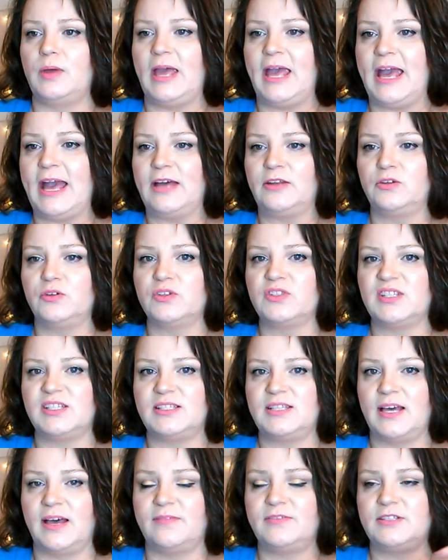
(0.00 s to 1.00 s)
handles
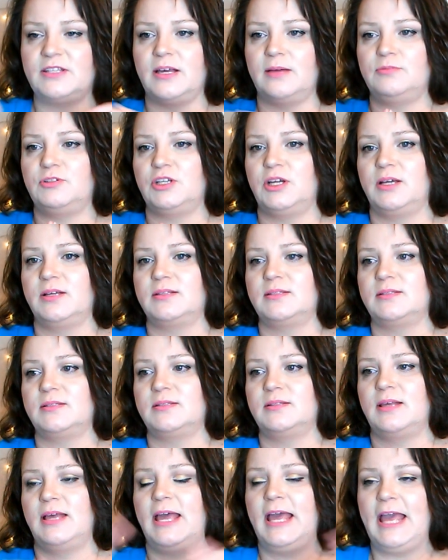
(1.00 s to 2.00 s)
the tough
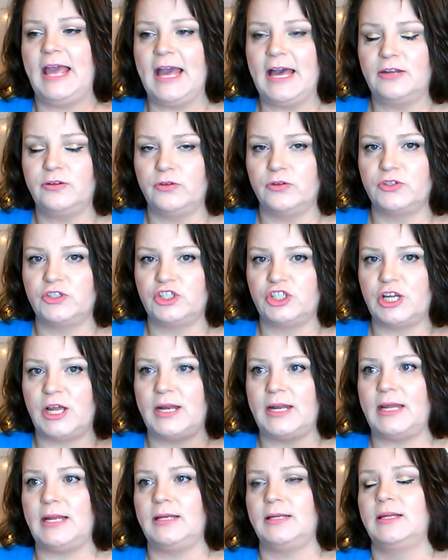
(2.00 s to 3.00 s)
subjects, handles
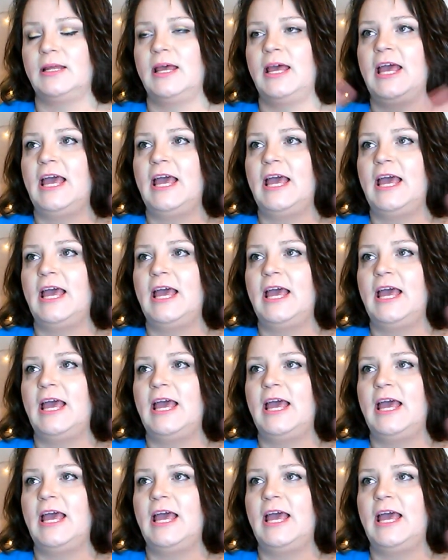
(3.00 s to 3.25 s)
shunning,